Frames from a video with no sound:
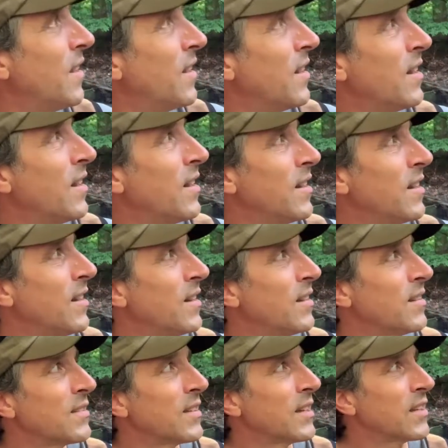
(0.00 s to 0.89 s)
And
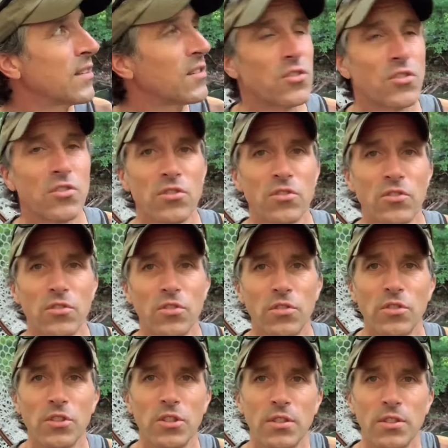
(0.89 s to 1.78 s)
it's like this
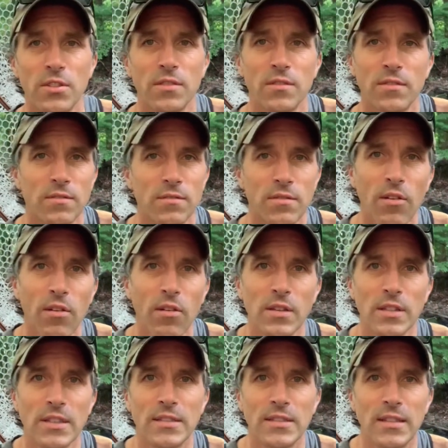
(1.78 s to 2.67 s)
Sturgis
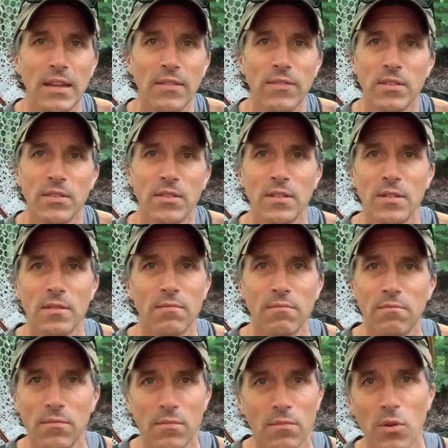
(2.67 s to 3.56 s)
Harley-Davidson
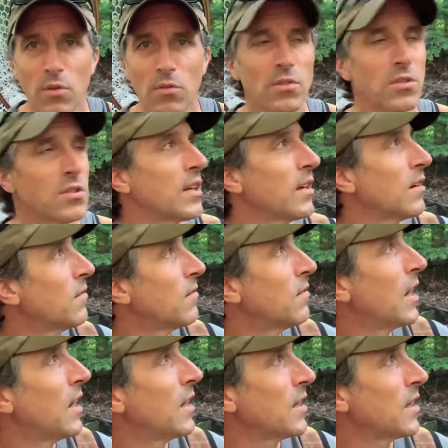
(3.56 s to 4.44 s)
motorcycle
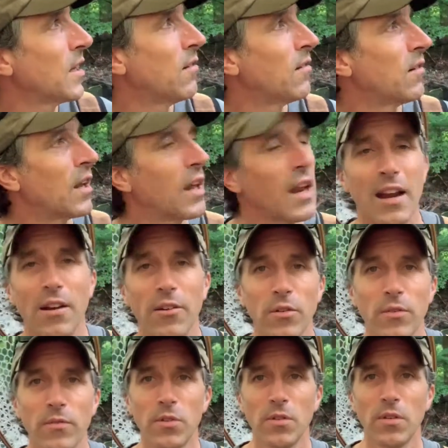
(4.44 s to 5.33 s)
rally going on. I don't know
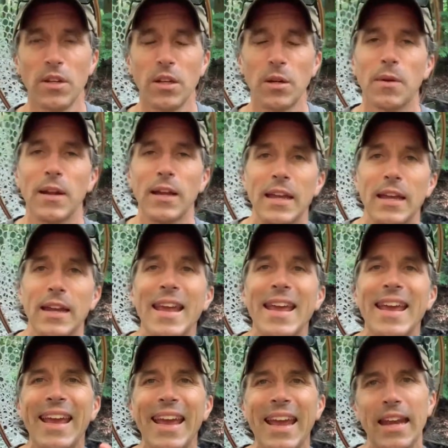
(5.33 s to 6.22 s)
if you can hear, but I can.
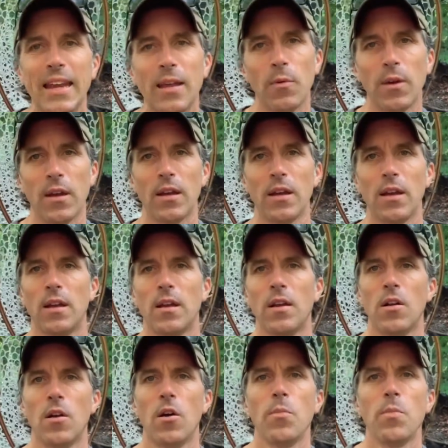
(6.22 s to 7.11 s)
Anyway,
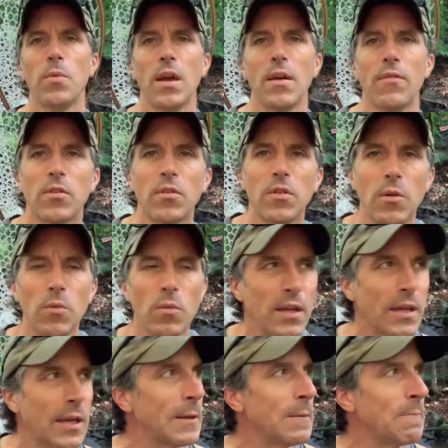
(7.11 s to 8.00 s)
hope you have a great
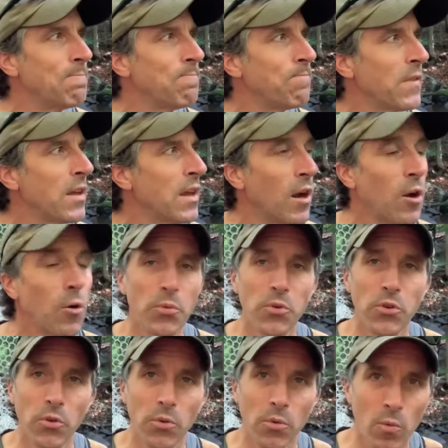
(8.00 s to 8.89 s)
weekend. Hope you're
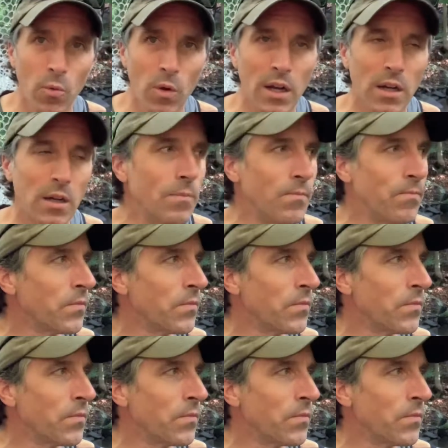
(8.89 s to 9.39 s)
doing well.